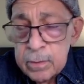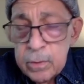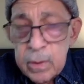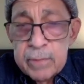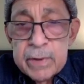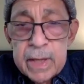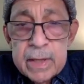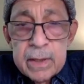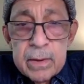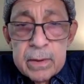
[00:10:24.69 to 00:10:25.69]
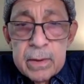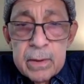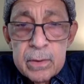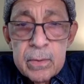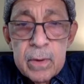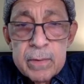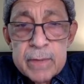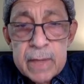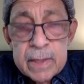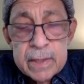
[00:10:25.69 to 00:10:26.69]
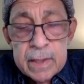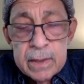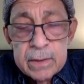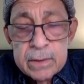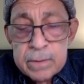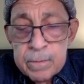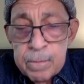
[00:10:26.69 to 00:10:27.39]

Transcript: whoever that whoever that entails,